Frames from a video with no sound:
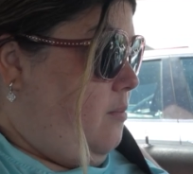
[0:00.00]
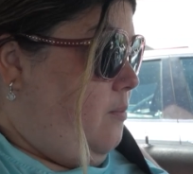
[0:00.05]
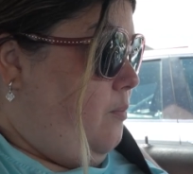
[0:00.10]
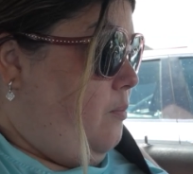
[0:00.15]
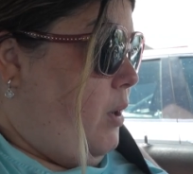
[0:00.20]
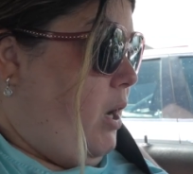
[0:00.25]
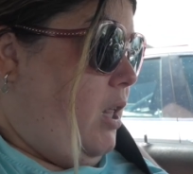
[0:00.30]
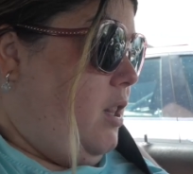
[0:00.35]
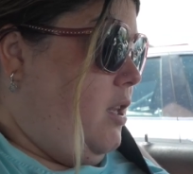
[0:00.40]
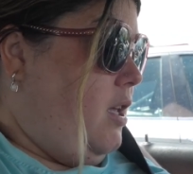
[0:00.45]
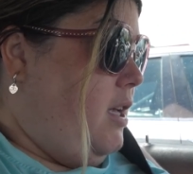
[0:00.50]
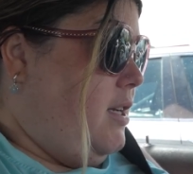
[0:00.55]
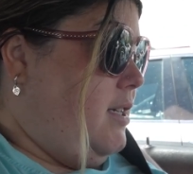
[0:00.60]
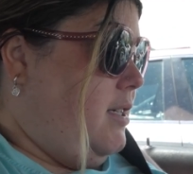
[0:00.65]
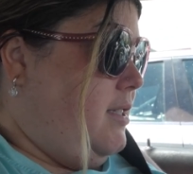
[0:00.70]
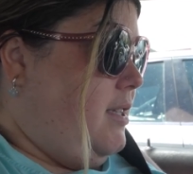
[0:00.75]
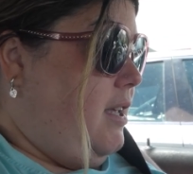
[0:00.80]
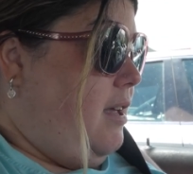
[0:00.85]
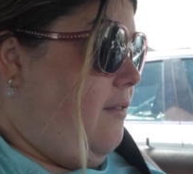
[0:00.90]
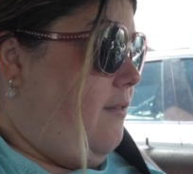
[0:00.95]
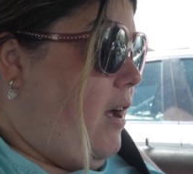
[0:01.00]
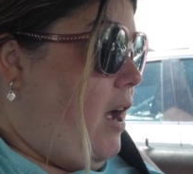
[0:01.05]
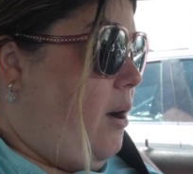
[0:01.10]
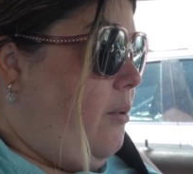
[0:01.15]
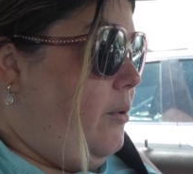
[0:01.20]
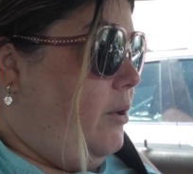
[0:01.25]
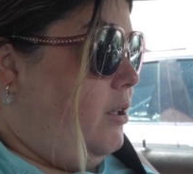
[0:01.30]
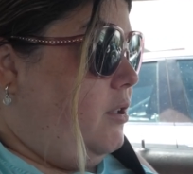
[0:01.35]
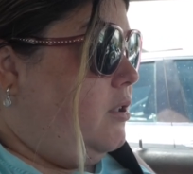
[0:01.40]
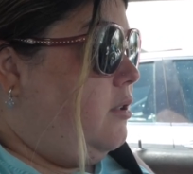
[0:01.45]
but it doesn't give
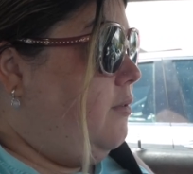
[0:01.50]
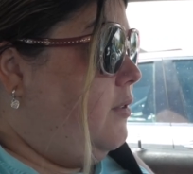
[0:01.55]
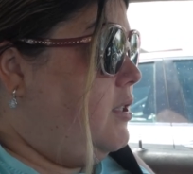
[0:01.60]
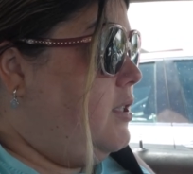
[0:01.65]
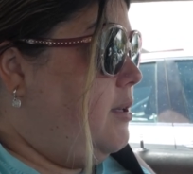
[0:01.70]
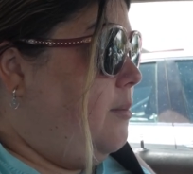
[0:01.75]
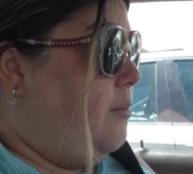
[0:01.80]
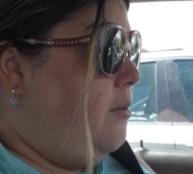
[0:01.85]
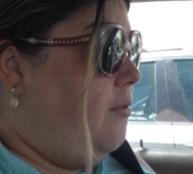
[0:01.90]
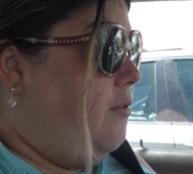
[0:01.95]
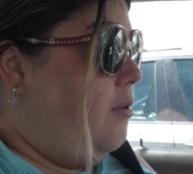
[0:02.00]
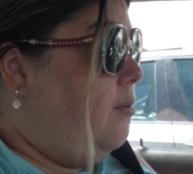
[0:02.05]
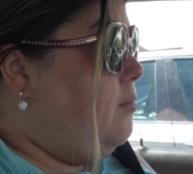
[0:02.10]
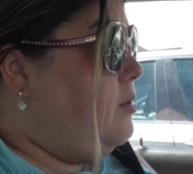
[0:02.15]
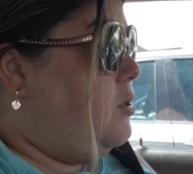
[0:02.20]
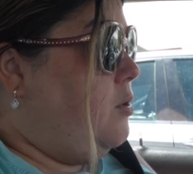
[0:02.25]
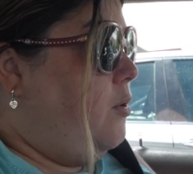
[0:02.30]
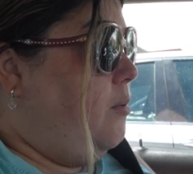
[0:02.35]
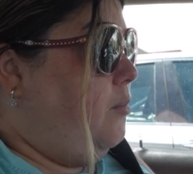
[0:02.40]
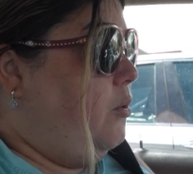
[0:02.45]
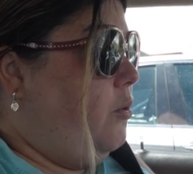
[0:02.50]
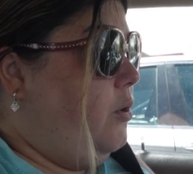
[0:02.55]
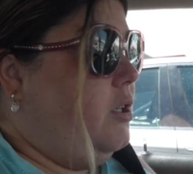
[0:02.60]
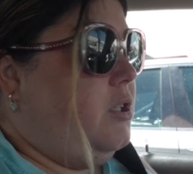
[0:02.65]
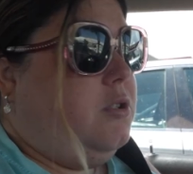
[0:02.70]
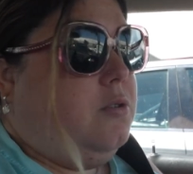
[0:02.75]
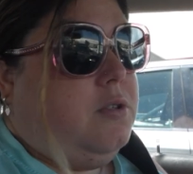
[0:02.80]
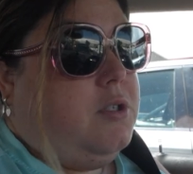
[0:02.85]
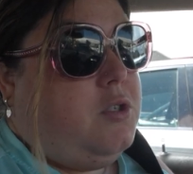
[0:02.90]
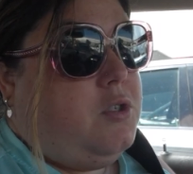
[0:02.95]
hours for some of them, so I'm going
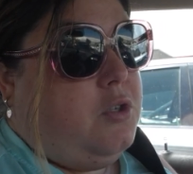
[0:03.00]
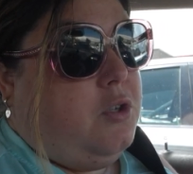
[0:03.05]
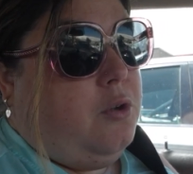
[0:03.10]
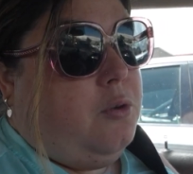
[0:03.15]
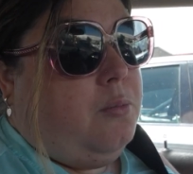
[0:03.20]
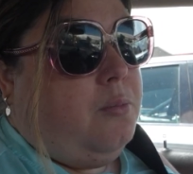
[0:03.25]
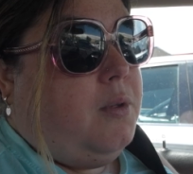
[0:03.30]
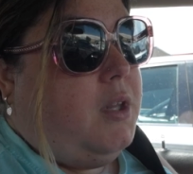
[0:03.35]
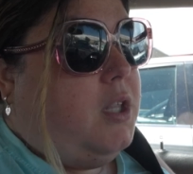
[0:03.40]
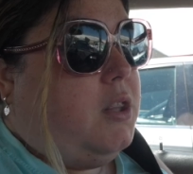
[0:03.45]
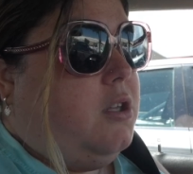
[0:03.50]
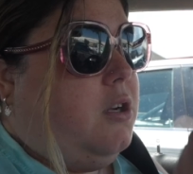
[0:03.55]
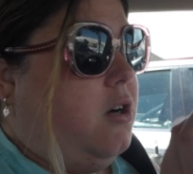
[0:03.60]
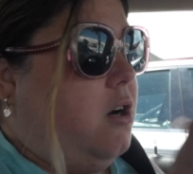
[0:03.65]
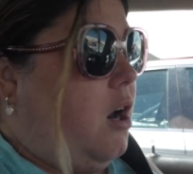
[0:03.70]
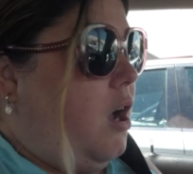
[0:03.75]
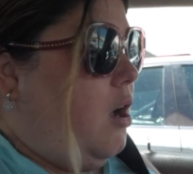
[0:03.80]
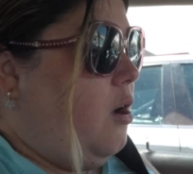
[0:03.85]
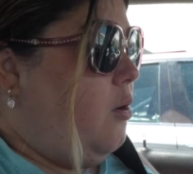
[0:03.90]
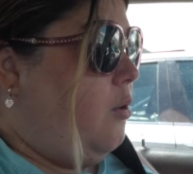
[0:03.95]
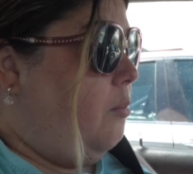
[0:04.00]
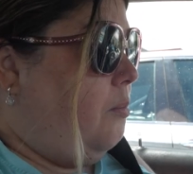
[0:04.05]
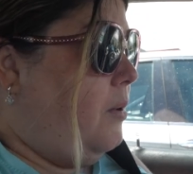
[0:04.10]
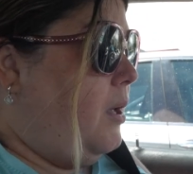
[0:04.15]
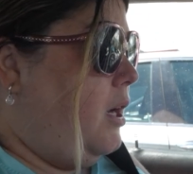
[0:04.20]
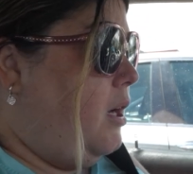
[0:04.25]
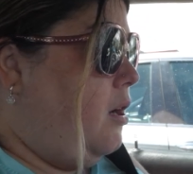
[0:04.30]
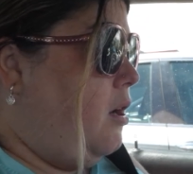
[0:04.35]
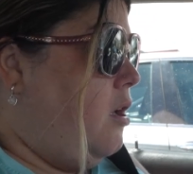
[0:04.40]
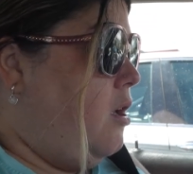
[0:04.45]
to assume that they're not
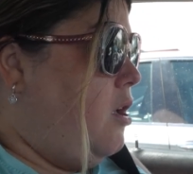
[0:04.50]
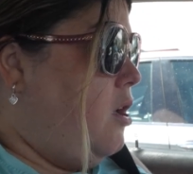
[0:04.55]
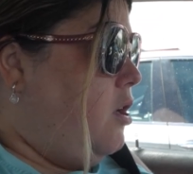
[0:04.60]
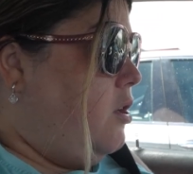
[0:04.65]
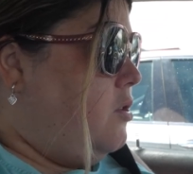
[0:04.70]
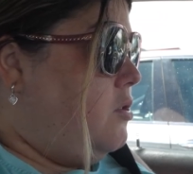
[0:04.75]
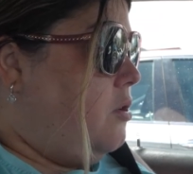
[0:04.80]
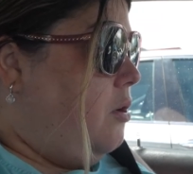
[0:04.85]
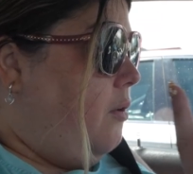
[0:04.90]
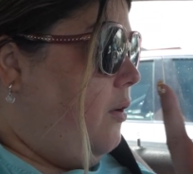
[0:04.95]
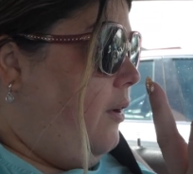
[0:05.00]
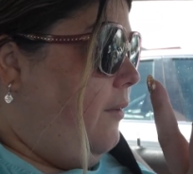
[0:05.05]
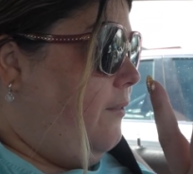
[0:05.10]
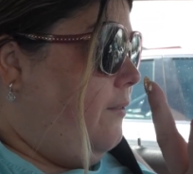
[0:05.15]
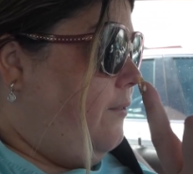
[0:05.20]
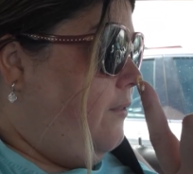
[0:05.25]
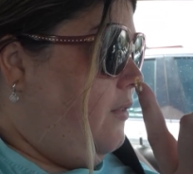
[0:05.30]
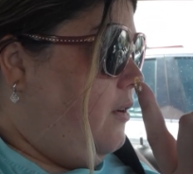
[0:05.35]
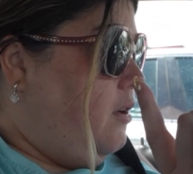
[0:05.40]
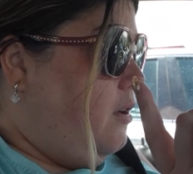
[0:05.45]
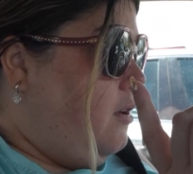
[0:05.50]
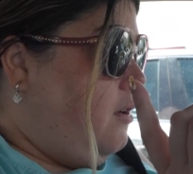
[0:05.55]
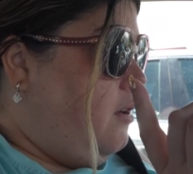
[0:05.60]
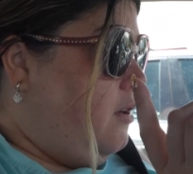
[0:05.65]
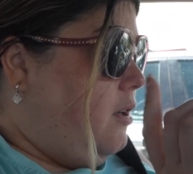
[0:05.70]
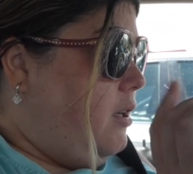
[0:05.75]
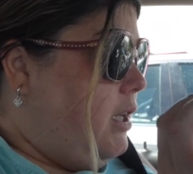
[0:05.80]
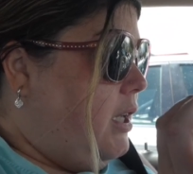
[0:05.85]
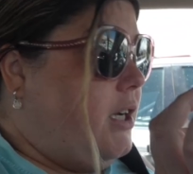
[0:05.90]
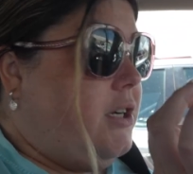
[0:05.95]
open. So
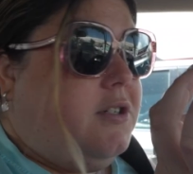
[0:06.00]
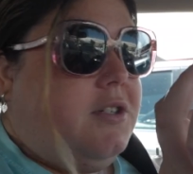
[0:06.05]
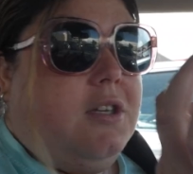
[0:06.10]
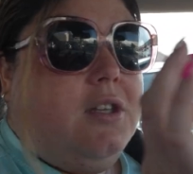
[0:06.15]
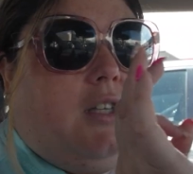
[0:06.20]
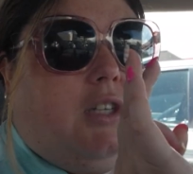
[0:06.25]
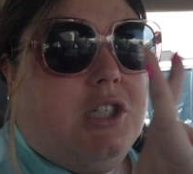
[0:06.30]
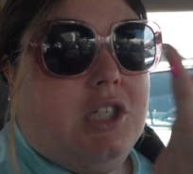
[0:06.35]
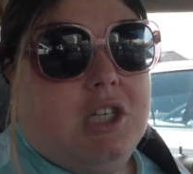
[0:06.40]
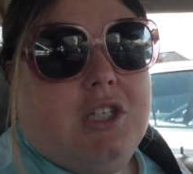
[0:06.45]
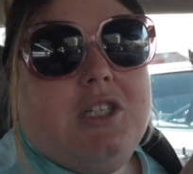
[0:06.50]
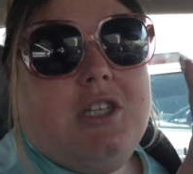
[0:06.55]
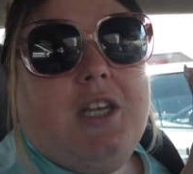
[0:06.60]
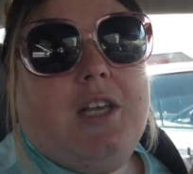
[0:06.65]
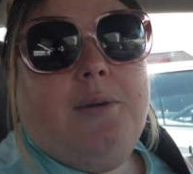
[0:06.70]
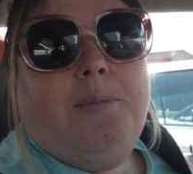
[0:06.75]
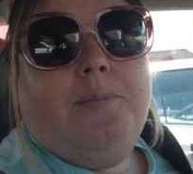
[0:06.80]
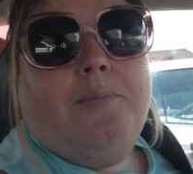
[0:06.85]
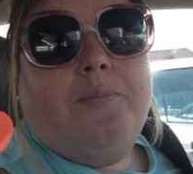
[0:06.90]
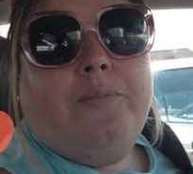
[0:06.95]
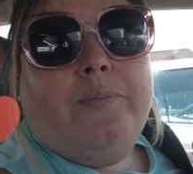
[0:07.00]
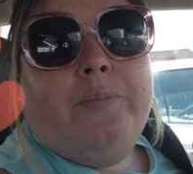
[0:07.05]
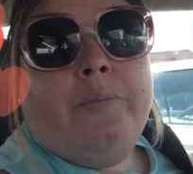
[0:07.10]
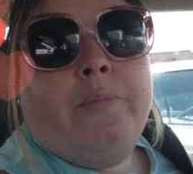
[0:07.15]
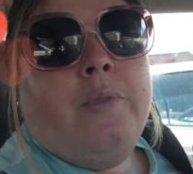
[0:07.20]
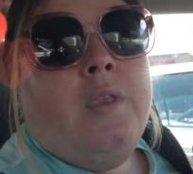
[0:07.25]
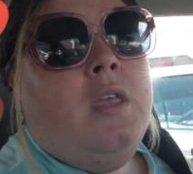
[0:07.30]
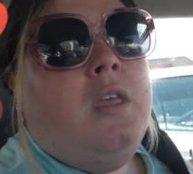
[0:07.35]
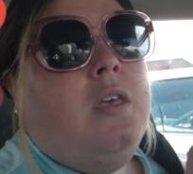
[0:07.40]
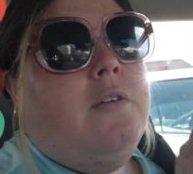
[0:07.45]
here's a legit tip.
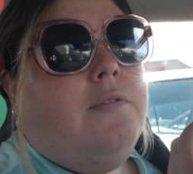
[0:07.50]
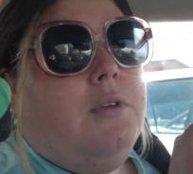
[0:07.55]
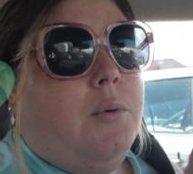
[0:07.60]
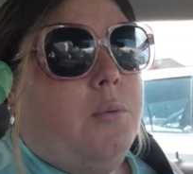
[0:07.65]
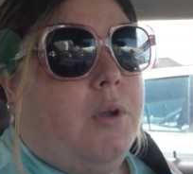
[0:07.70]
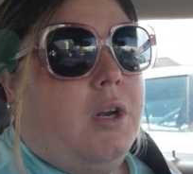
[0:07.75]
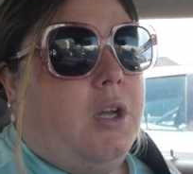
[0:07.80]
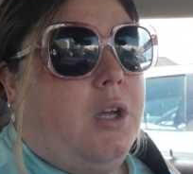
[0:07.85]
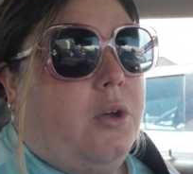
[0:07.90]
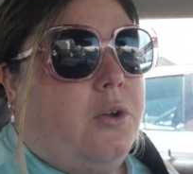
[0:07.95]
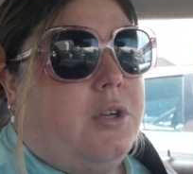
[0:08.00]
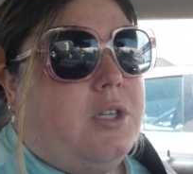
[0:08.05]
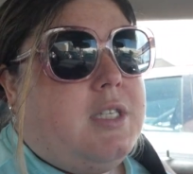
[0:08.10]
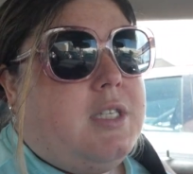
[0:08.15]
You want to go to